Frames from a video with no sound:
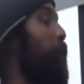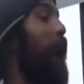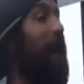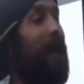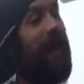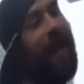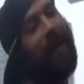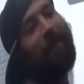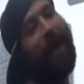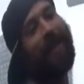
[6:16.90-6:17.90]
But this is
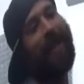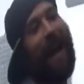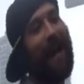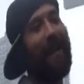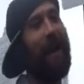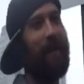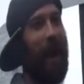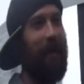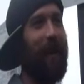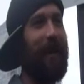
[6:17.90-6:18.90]
taking place in the High Times
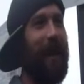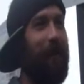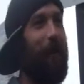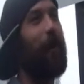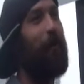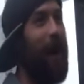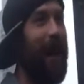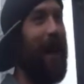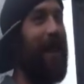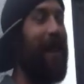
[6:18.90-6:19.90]
office, and at
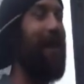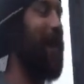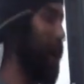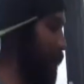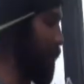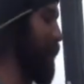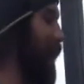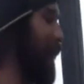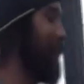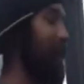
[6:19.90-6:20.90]
4:20, along with
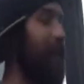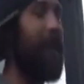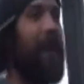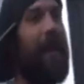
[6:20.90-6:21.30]
us.